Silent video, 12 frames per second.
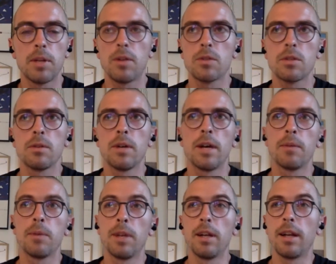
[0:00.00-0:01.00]
And also I
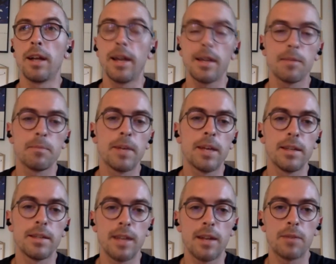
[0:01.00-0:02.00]
really like
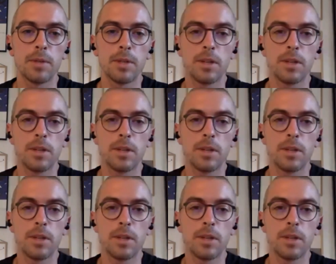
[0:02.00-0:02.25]
my salary